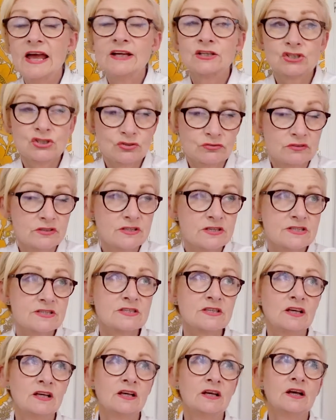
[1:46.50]

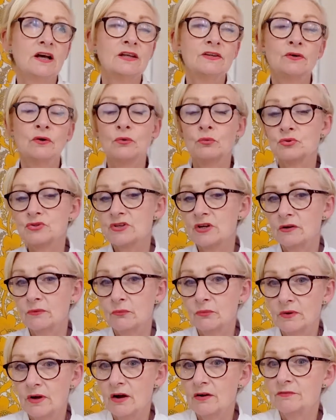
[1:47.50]
lecturers and
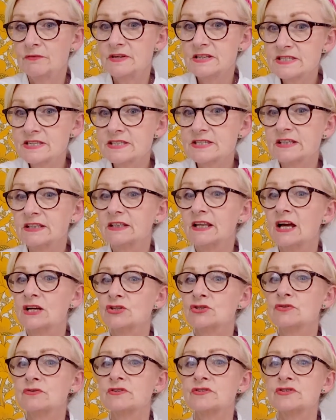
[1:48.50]
also our visiting
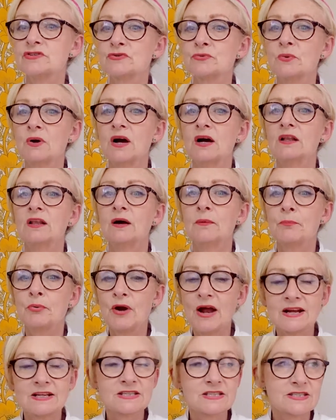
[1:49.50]
lecturers as well are
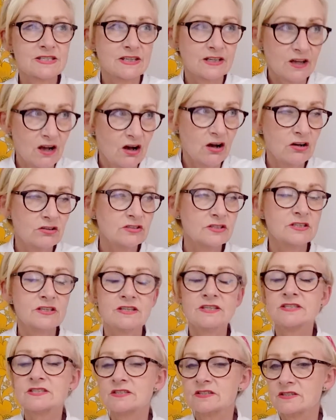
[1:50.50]
practicing
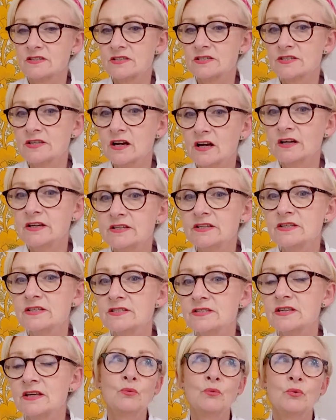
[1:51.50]
artists and
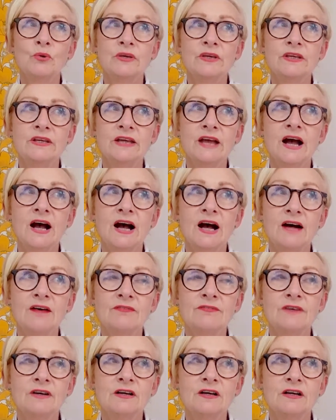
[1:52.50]
designers. We
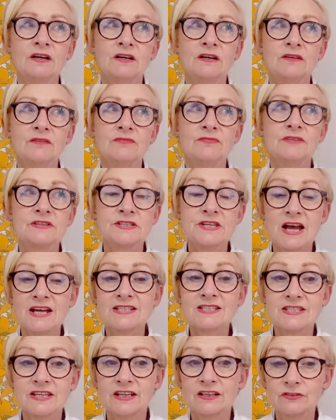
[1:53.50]
have
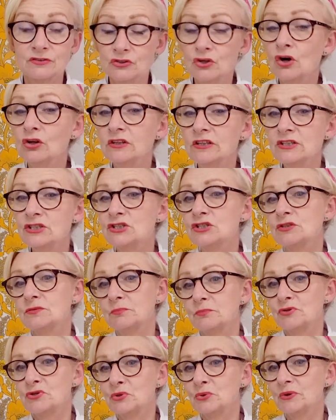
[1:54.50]
fantastic
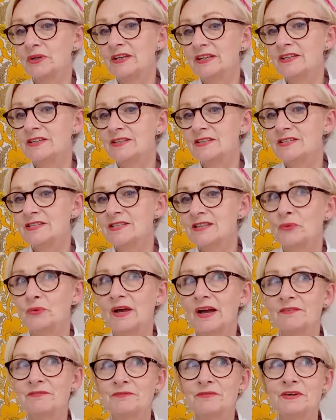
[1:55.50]
knowledge between us.
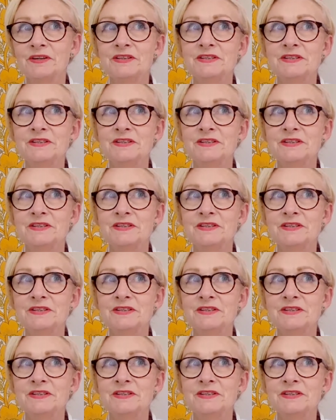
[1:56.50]
We have